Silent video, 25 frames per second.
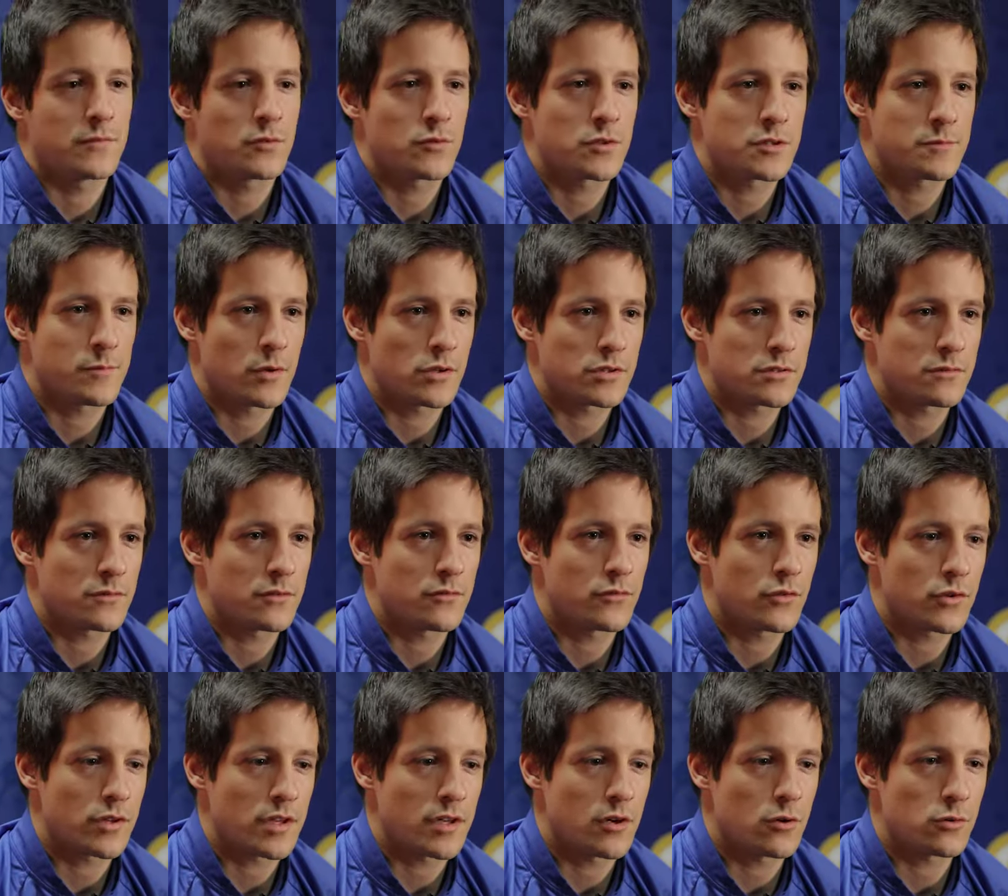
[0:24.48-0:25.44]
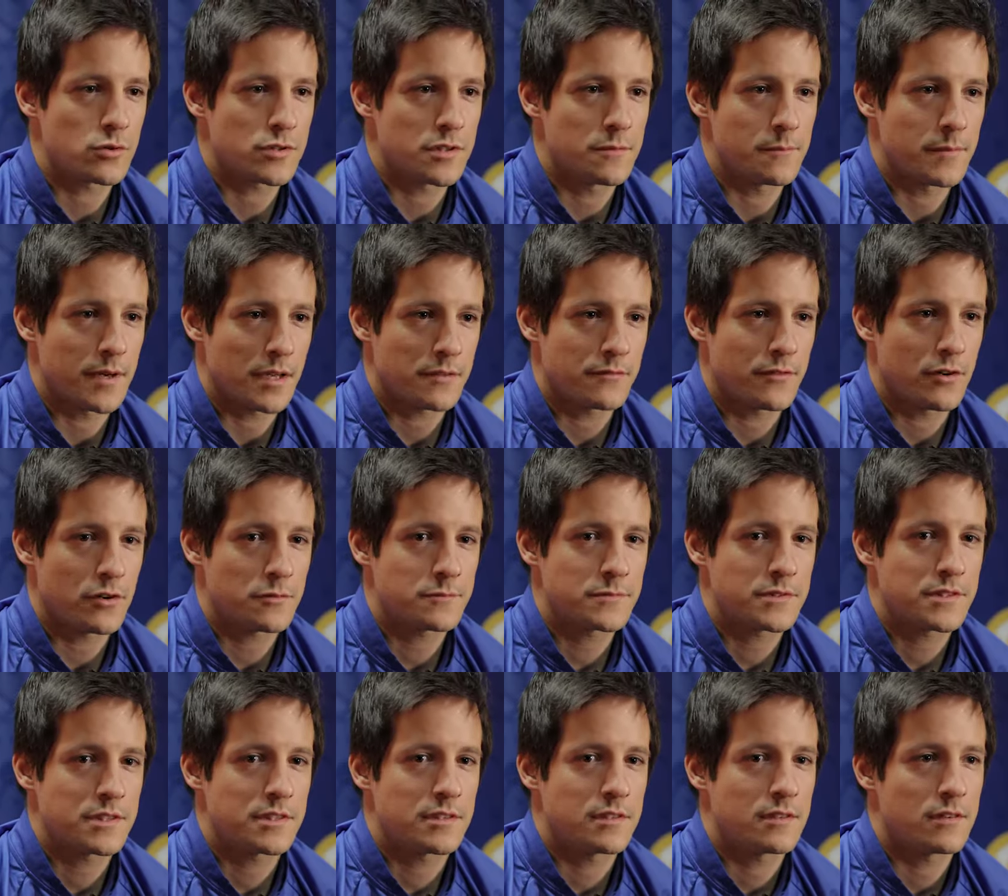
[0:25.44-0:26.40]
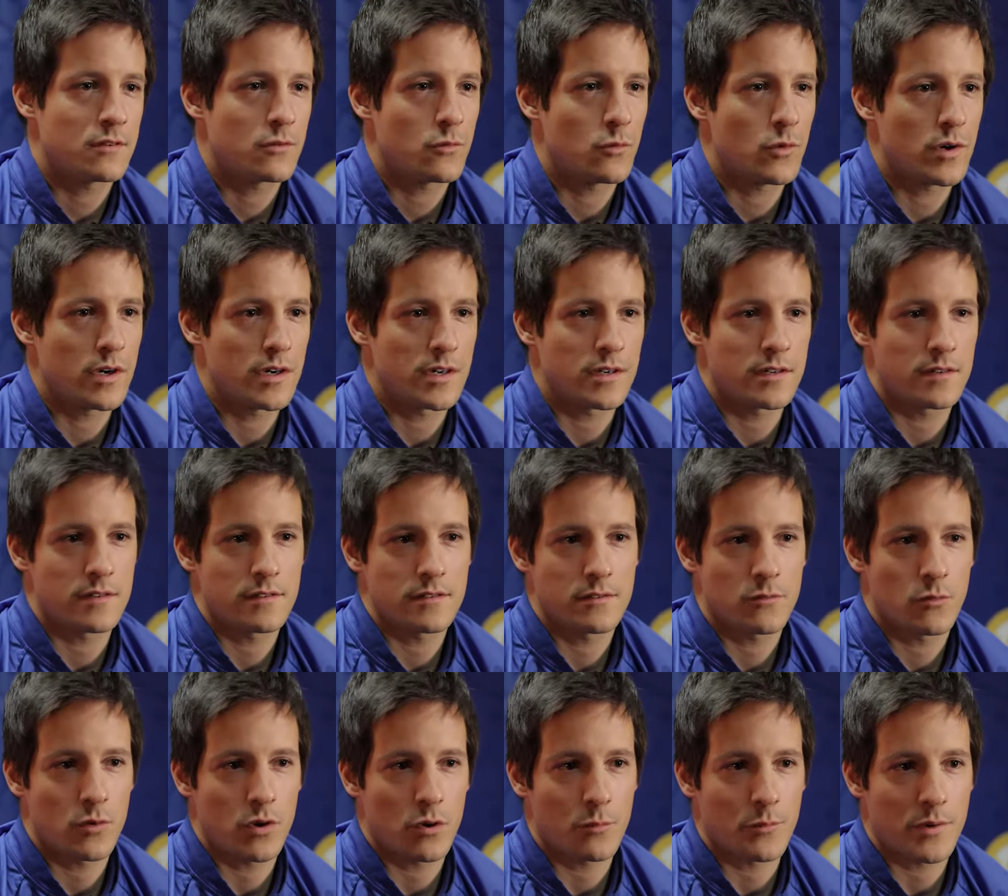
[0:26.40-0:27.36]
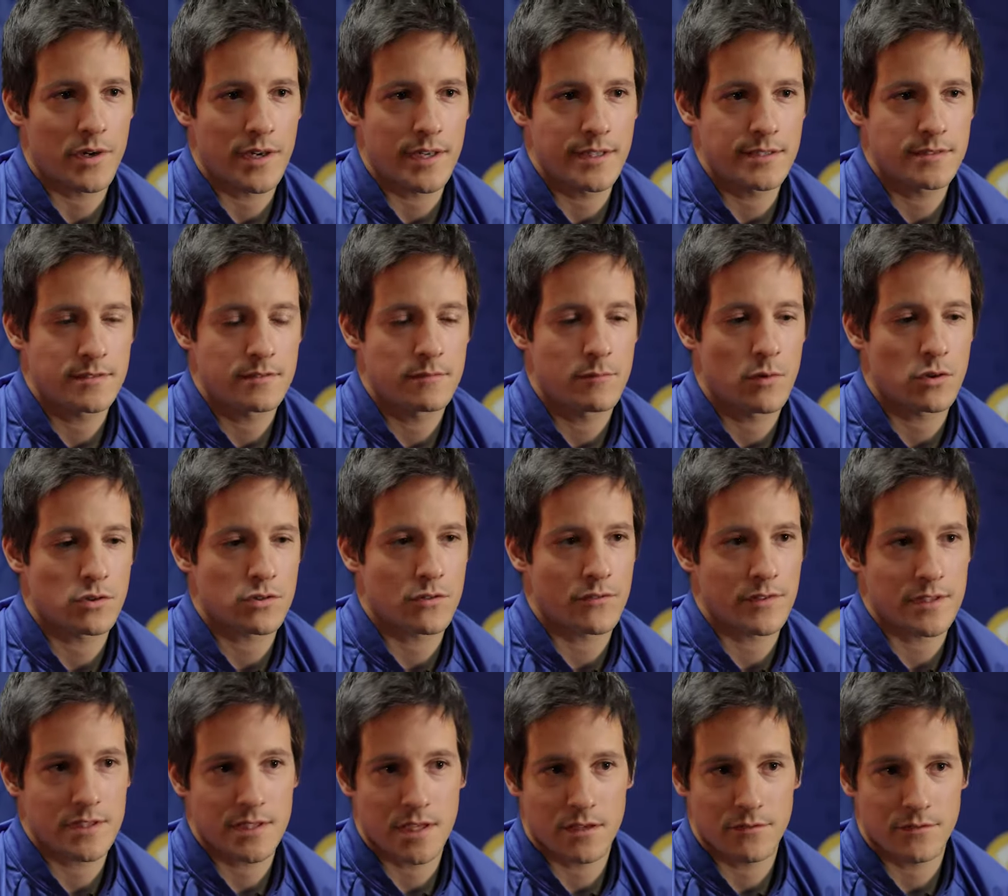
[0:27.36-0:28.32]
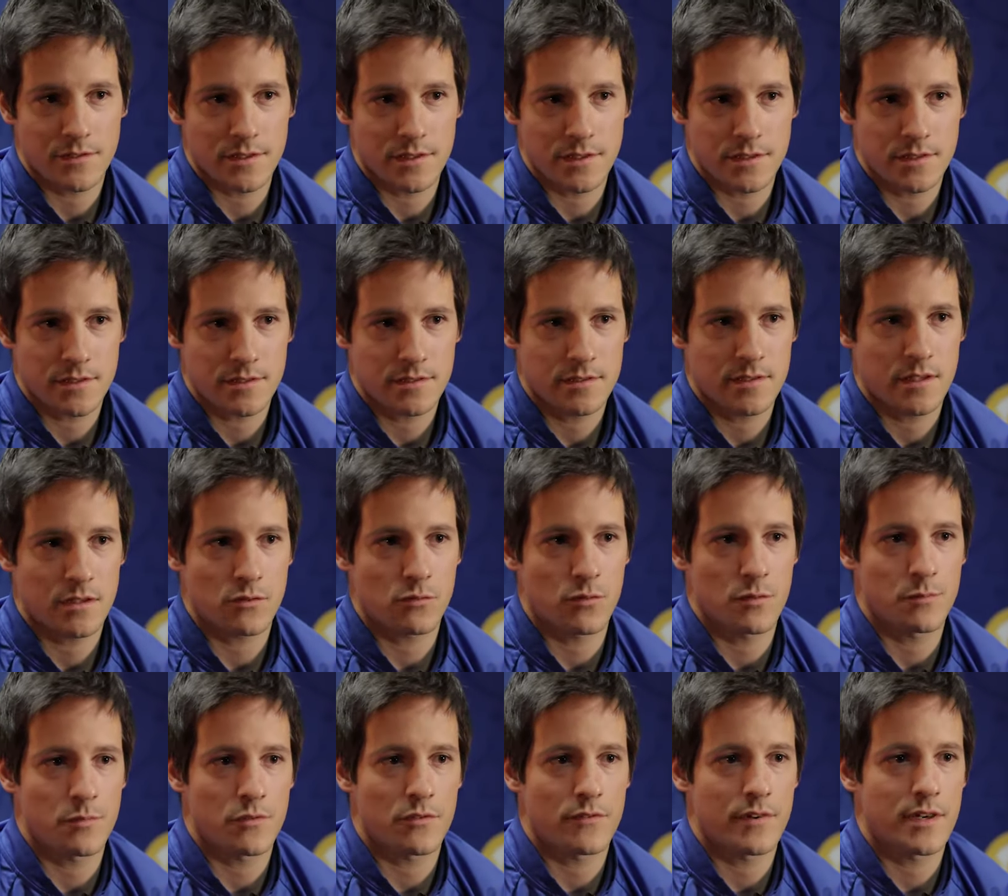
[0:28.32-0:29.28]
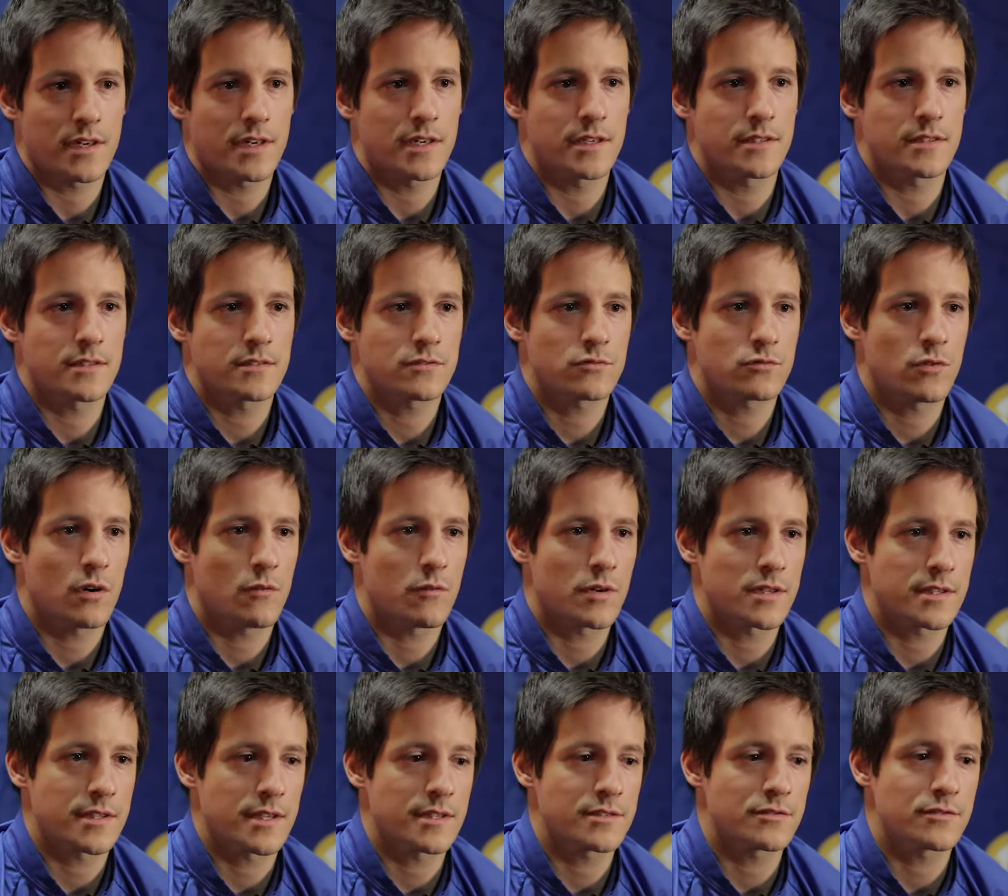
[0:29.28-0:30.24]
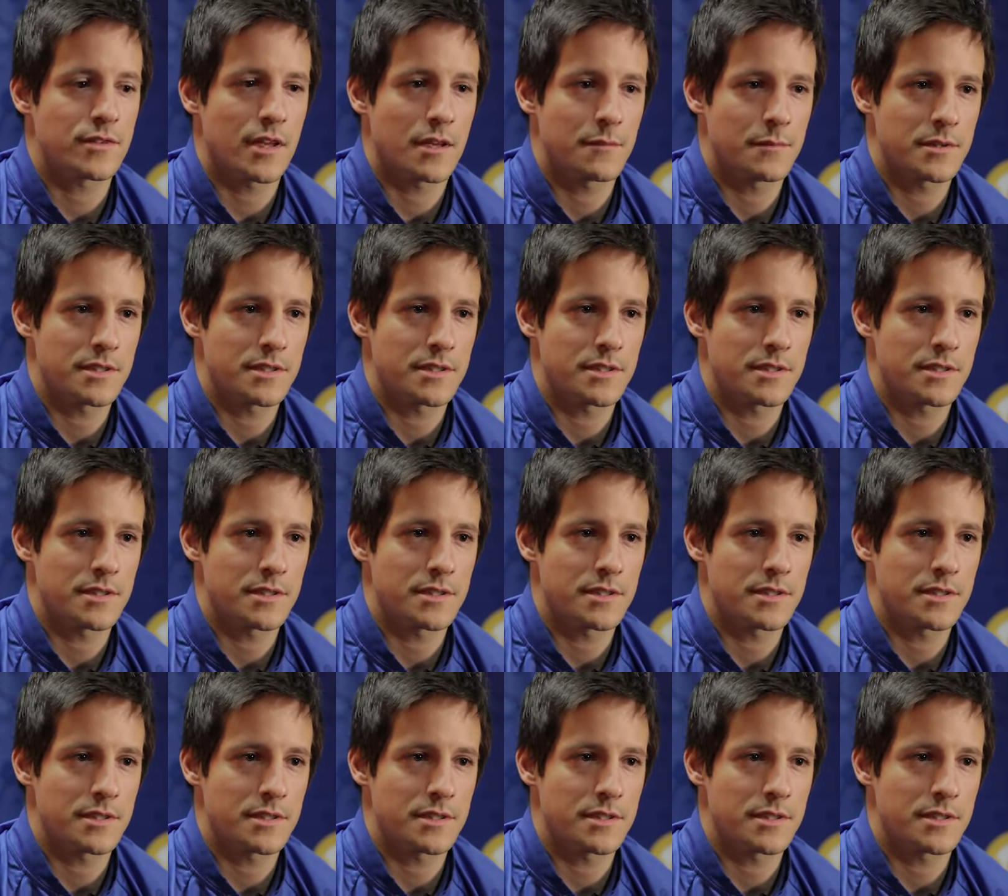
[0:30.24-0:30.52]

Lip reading: responsible for the hosting platforms where we operate most of the services that we provide to our day-to-day